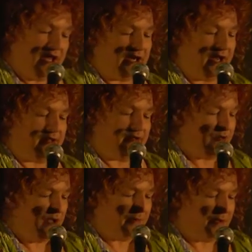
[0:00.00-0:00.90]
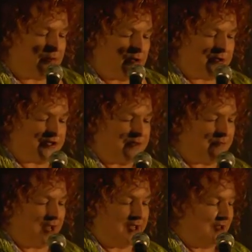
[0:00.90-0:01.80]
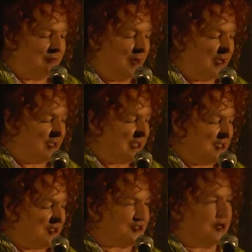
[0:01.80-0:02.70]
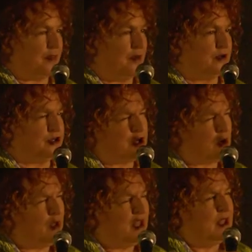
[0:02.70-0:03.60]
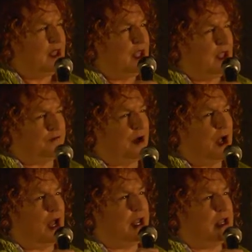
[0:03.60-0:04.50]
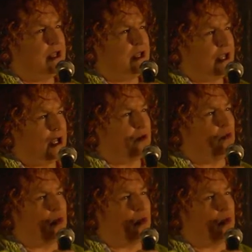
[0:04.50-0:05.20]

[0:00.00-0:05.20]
and I got my purse and my keys. And I thought, you know, if I can't